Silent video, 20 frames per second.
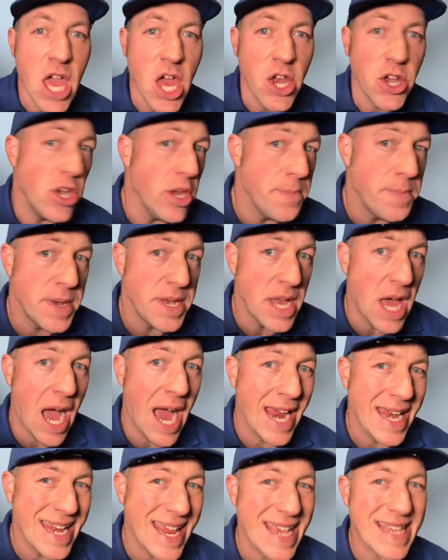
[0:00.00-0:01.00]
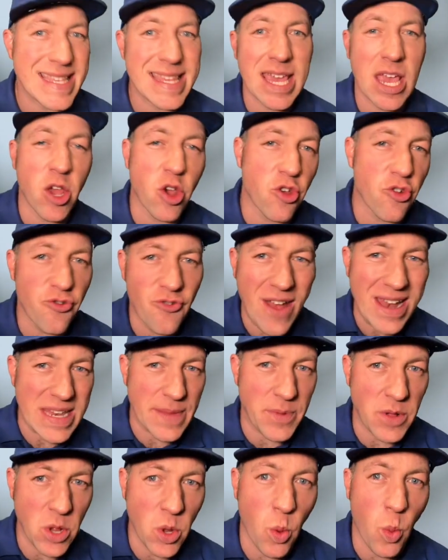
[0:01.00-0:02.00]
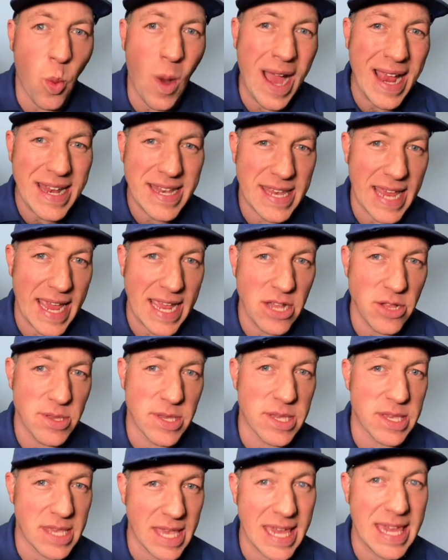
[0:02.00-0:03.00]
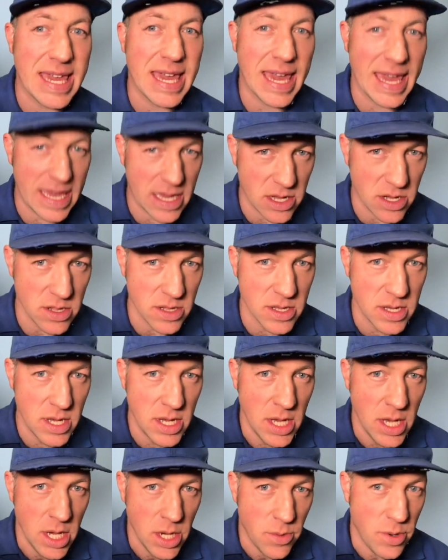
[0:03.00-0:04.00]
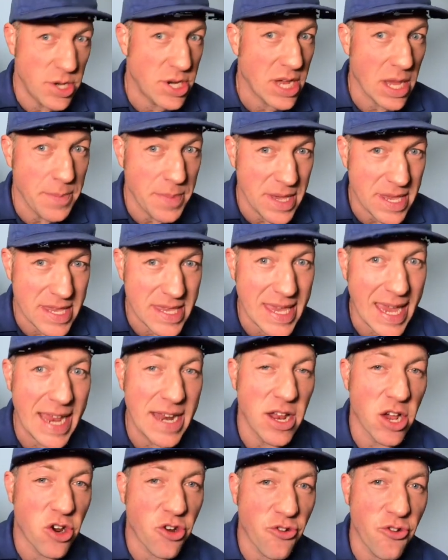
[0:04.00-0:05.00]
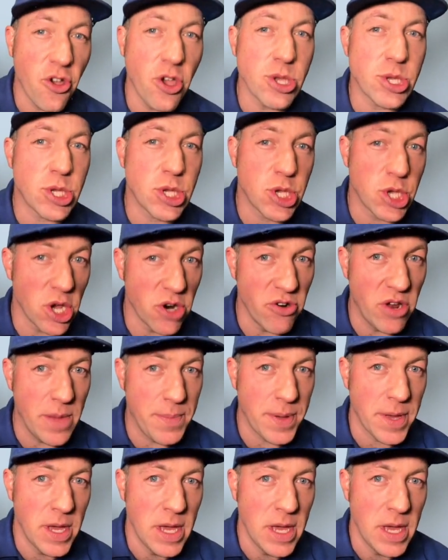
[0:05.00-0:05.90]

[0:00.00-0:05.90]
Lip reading: Number 9 is the incredible Whitetail Sea Eagle, which can be seen across Europe,